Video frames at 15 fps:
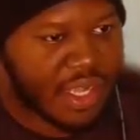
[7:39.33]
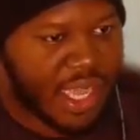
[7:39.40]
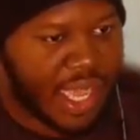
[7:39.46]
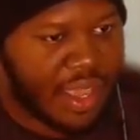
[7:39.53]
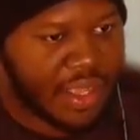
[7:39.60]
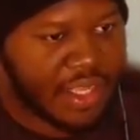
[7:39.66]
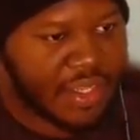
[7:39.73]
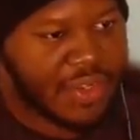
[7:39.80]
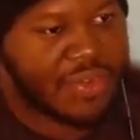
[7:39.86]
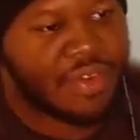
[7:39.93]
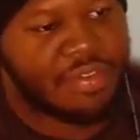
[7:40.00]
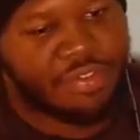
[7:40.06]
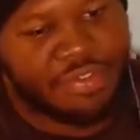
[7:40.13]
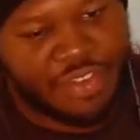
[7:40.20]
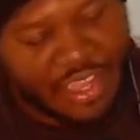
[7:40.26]
How you
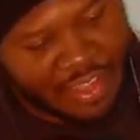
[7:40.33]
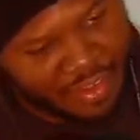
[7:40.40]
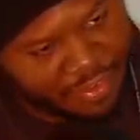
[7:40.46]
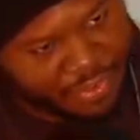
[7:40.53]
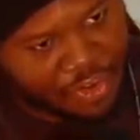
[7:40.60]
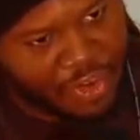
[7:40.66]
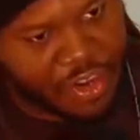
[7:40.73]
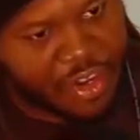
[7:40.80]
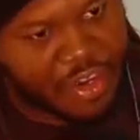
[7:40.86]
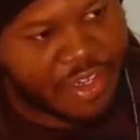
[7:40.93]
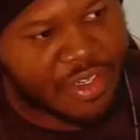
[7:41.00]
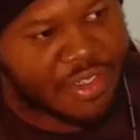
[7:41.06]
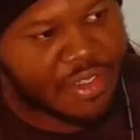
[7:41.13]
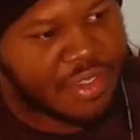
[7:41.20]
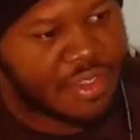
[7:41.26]
doing,
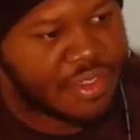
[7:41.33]
Velfar?